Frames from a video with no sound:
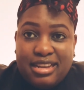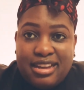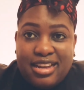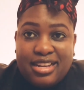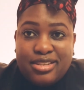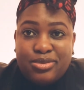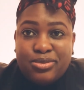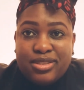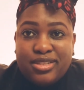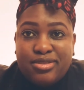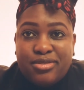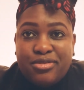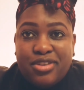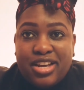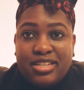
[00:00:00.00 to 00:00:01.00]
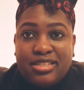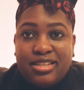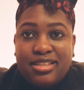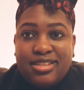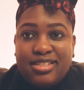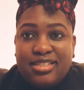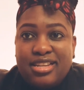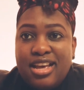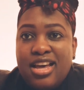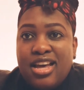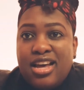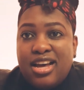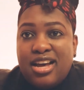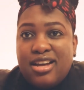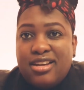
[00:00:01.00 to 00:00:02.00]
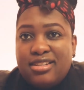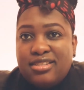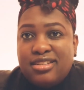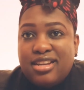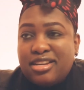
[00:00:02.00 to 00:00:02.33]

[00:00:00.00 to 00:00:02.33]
I guess we're still facing this. And